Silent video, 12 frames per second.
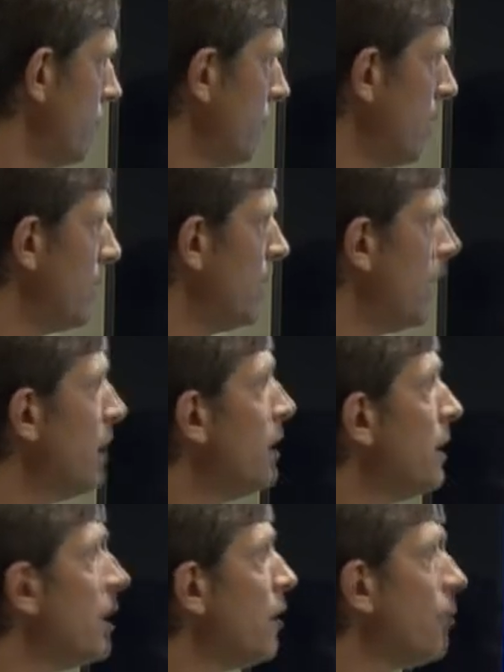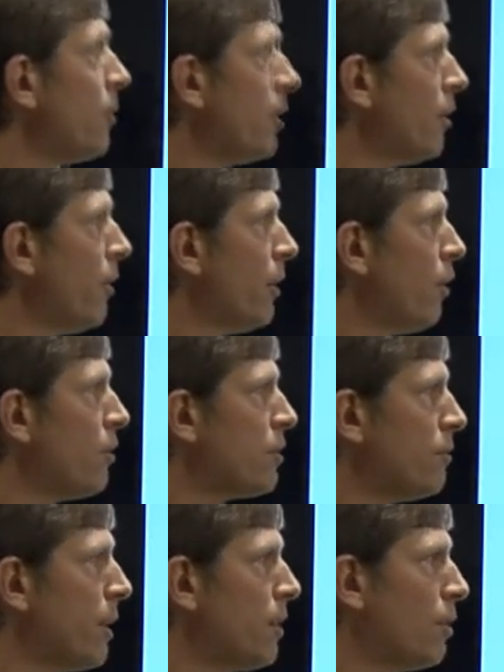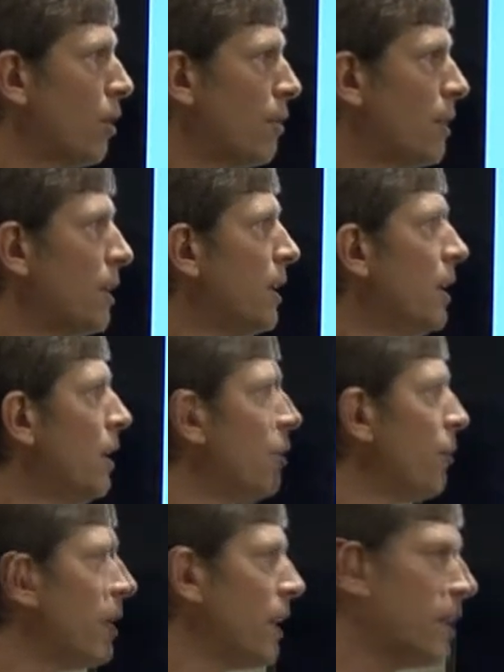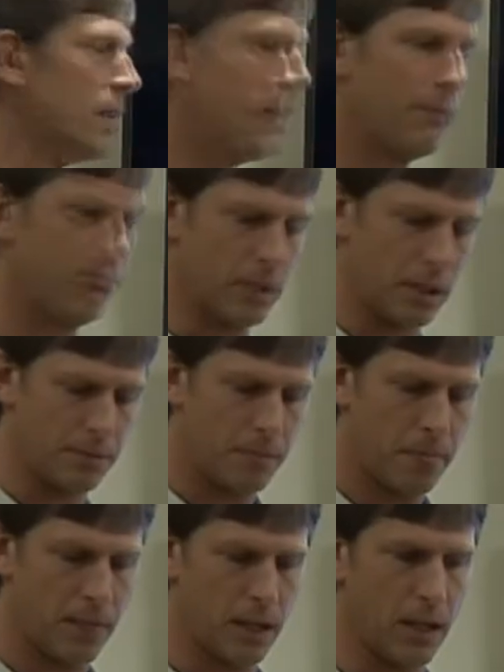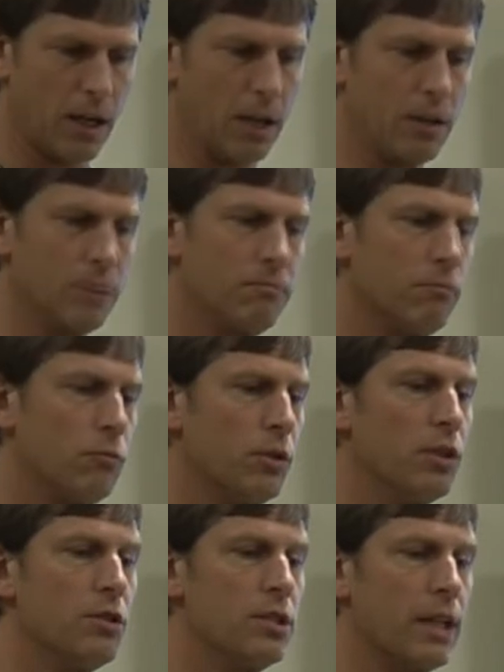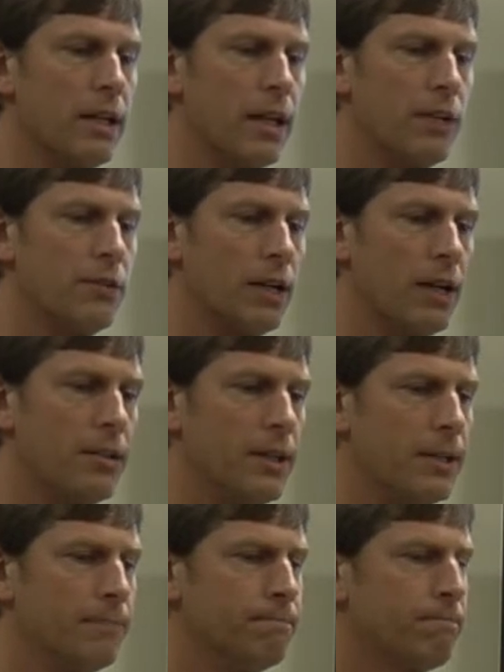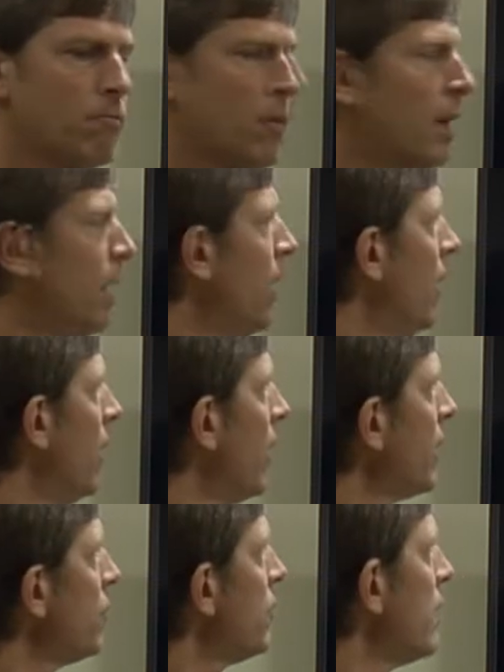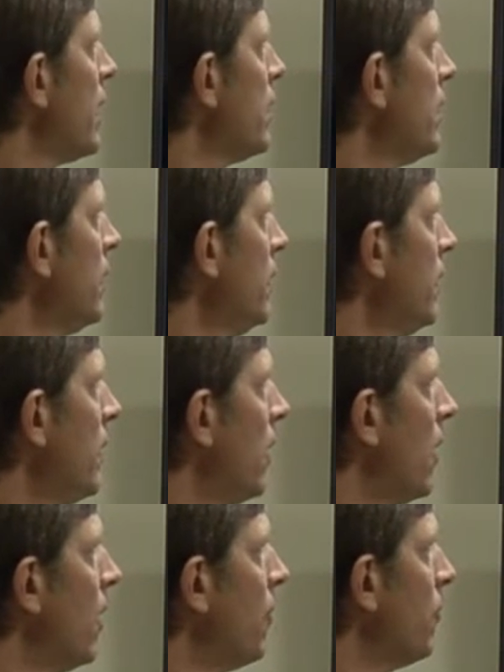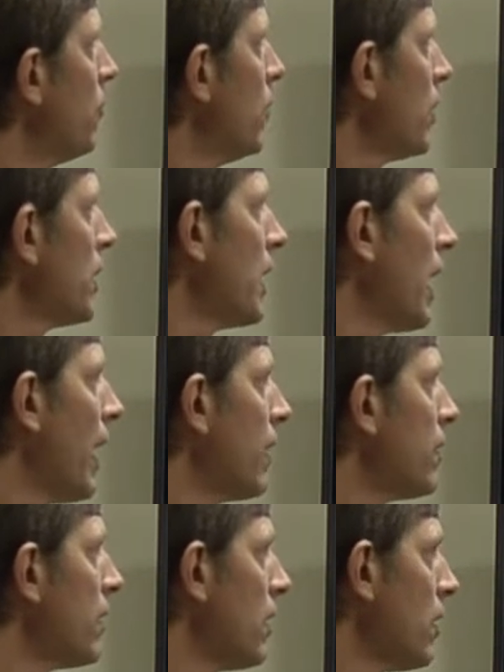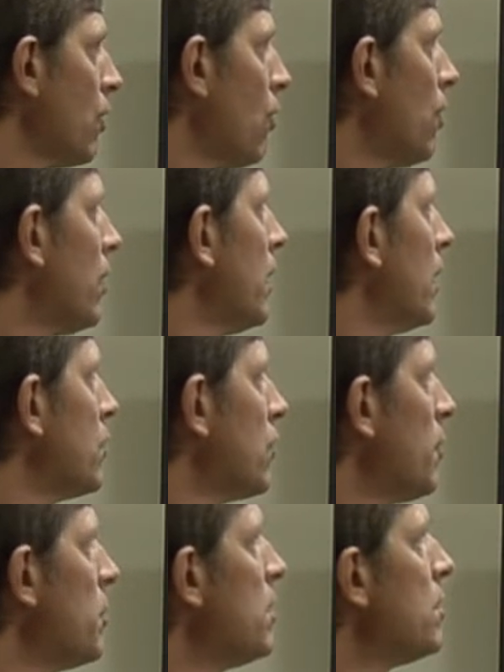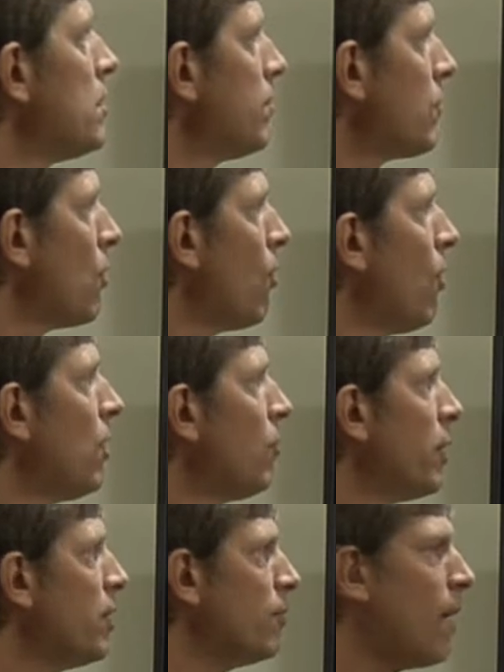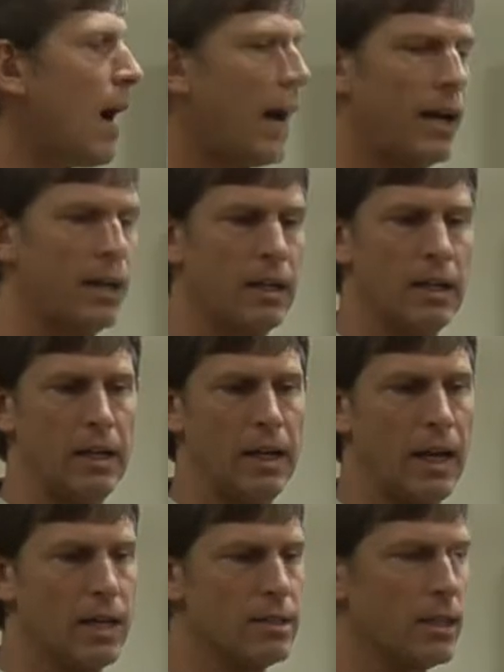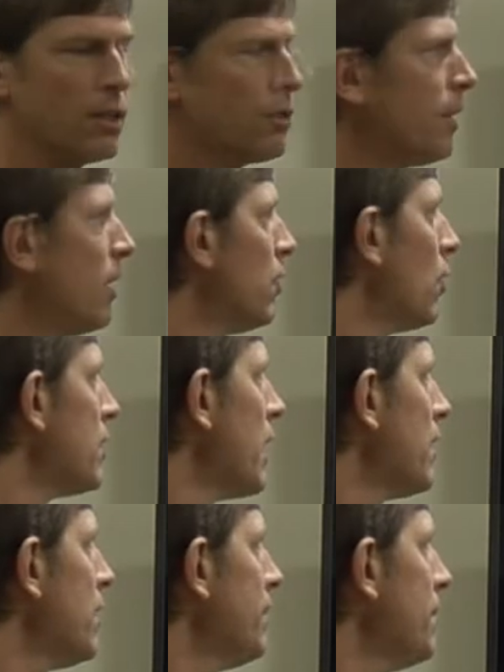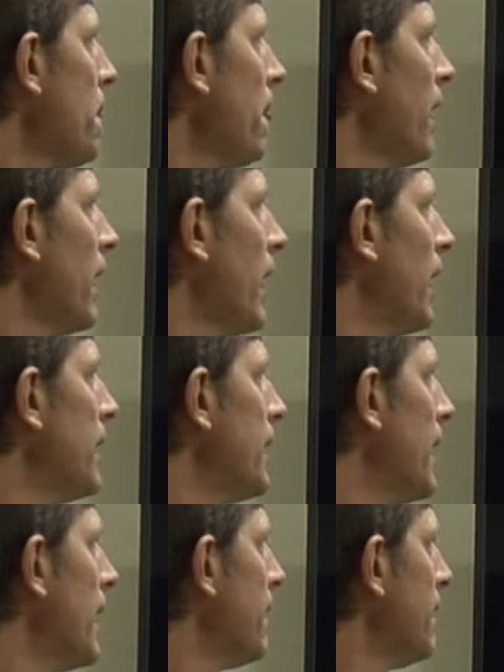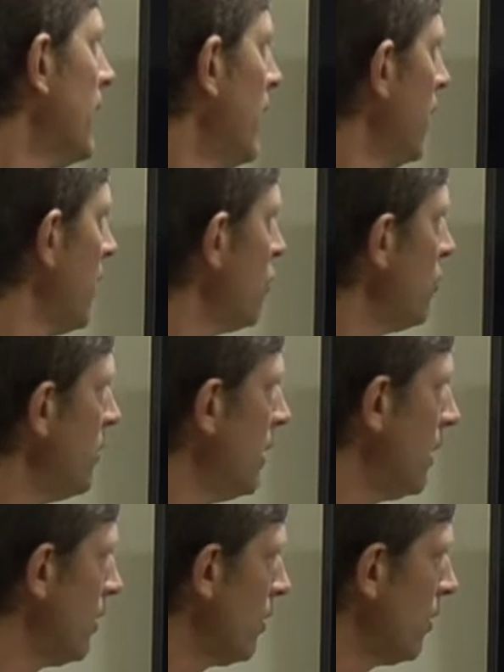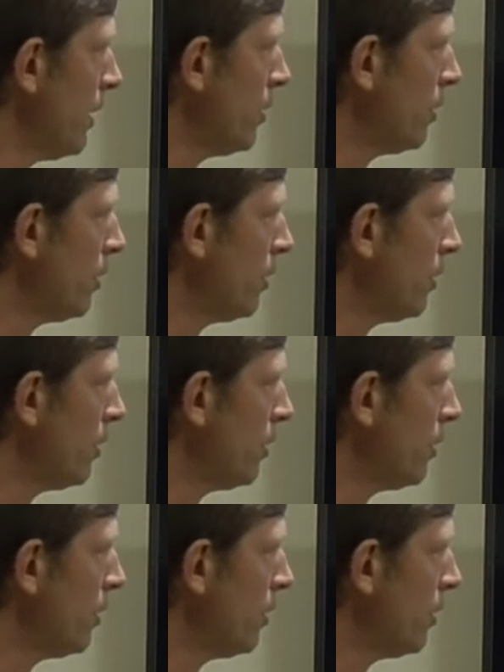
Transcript: in the year when we're growing oats and red clover, we can definitely reduce that nitrate out there. Next rotation, looking at corn, soybeans, corn, winter rye as a 3-year rotation. And this would be early in the